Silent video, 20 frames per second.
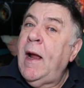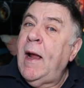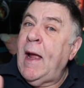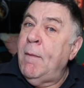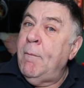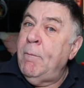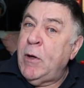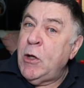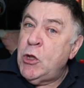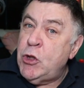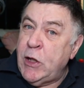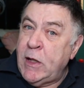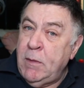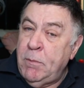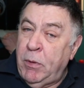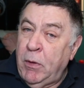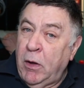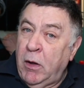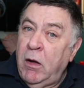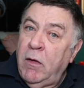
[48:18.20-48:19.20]
can be
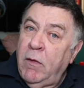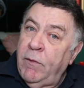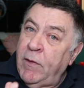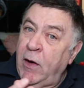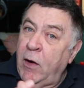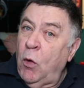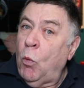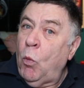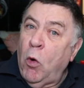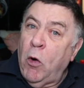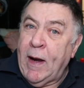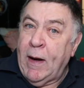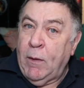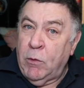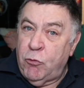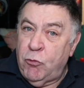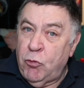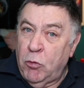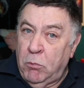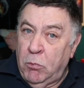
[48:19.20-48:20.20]
cheaper than a
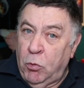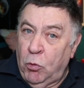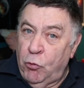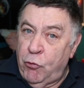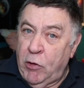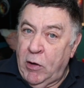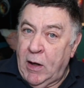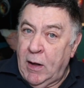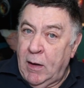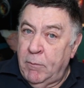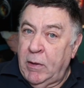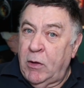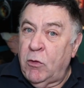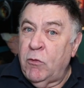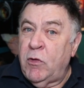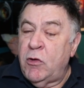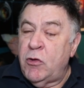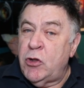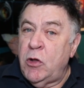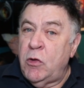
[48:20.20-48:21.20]
1-hour tumble dry
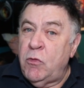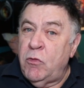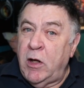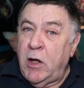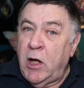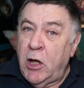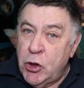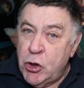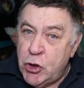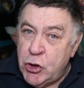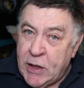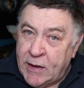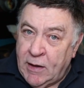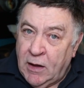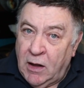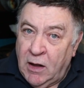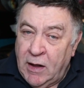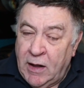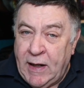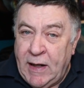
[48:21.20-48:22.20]
because it's using a
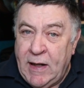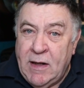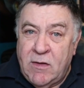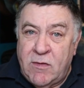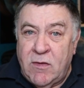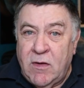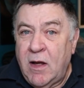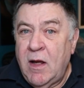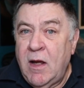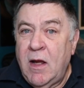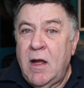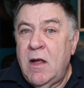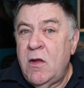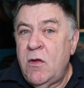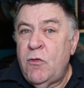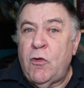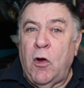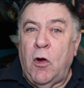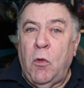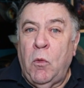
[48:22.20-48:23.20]
gentler heat.
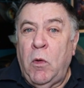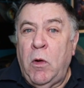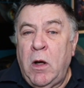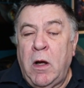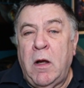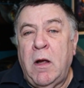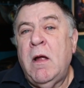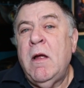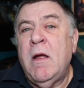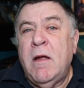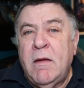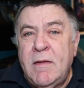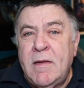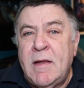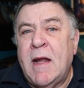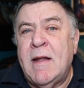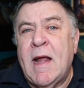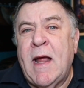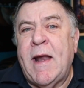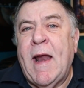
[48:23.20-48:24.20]
So
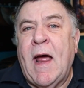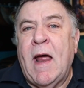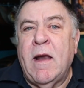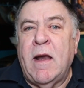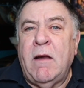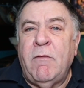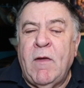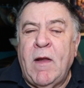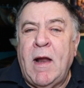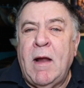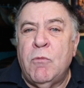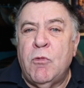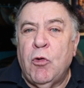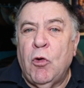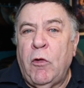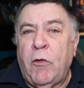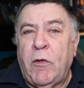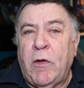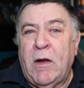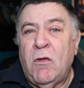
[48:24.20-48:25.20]
dead handy for them
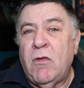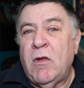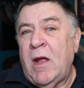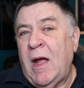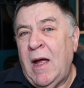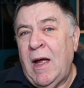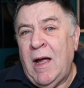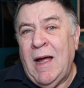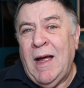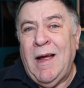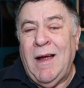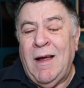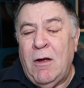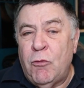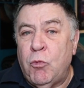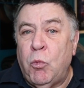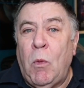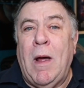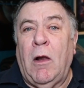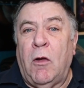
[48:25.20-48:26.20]
sort of things,
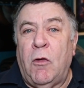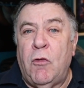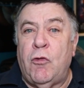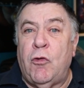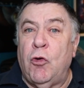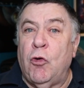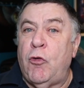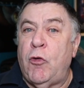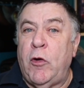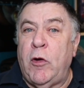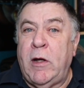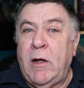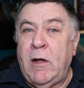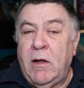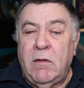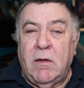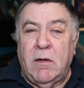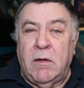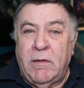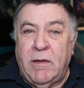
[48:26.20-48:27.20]
as well as just
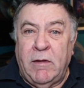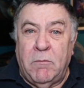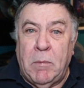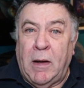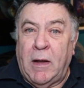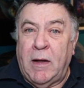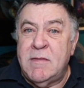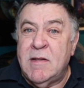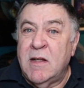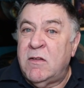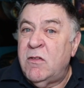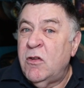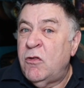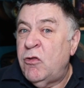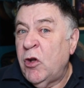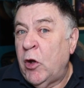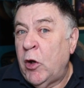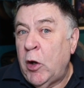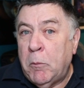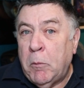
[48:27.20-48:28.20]
the ability to
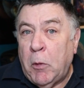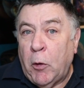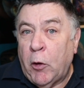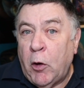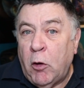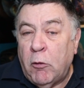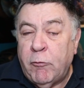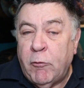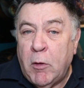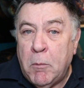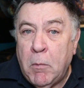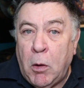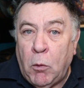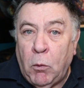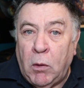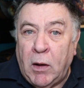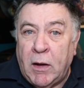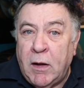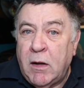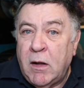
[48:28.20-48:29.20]
turn them on and off
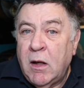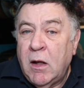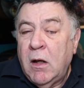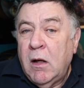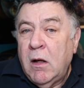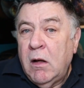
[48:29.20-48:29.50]
remotely